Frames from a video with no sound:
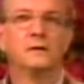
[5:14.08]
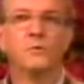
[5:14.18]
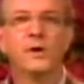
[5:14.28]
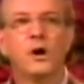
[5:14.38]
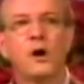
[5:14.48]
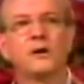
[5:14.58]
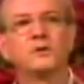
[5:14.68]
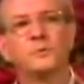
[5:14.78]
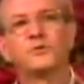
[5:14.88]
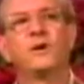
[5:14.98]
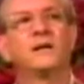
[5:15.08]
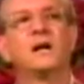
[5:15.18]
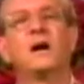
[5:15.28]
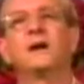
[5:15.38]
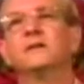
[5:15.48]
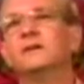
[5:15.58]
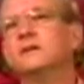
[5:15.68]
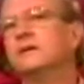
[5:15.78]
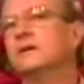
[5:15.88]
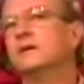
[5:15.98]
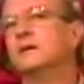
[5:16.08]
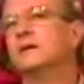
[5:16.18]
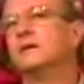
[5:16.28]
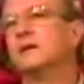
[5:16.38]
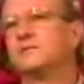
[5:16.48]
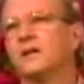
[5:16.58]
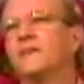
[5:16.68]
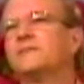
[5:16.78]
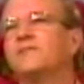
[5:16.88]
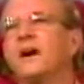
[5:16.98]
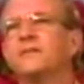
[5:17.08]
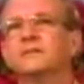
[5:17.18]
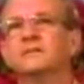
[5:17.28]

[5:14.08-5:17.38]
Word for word: We are to portray God as a loving Father,